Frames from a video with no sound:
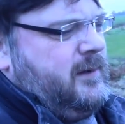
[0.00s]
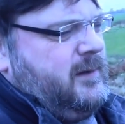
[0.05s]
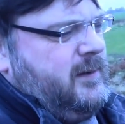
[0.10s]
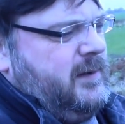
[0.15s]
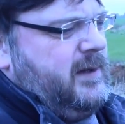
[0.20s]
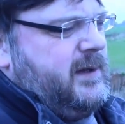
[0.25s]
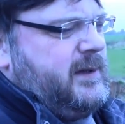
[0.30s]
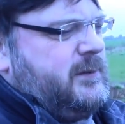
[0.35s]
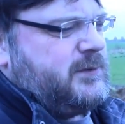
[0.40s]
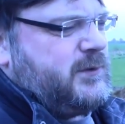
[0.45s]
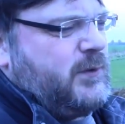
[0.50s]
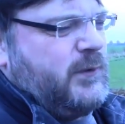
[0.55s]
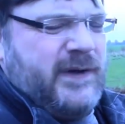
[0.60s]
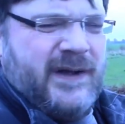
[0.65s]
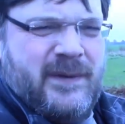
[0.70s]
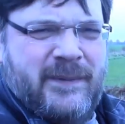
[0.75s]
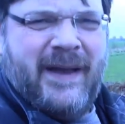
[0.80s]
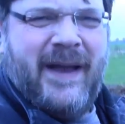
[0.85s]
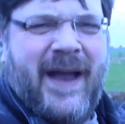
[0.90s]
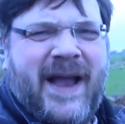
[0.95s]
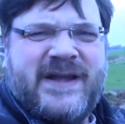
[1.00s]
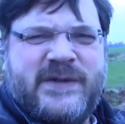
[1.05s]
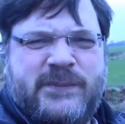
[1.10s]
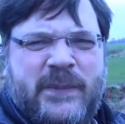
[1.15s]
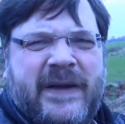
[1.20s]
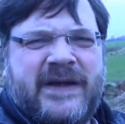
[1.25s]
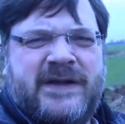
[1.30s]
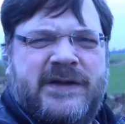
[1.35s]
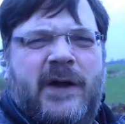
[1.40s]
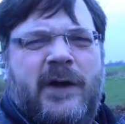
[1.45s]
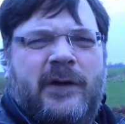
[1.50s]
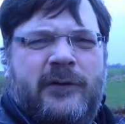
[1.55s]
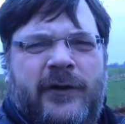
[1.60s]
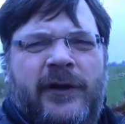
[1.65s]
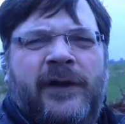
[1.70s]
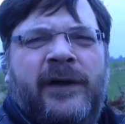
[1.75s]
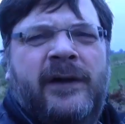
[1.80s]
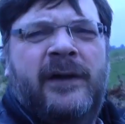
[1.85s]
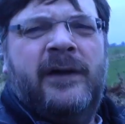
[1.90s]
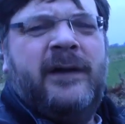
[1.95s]
you know, talking about aspects of
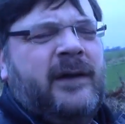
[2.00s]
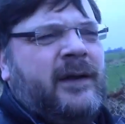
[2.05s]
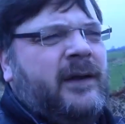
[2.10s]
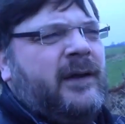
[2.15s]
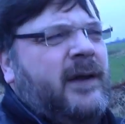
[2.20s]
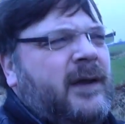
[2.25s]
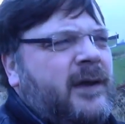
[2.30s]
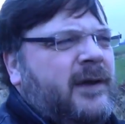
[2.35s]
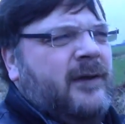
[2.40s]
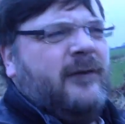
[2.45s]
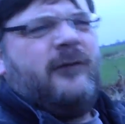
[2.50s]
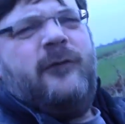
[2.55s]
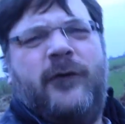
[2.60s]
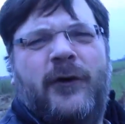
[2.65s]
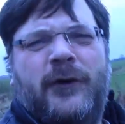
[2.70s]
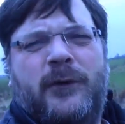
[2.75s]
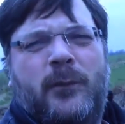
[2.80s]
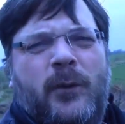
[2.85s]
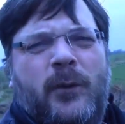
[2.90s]
fun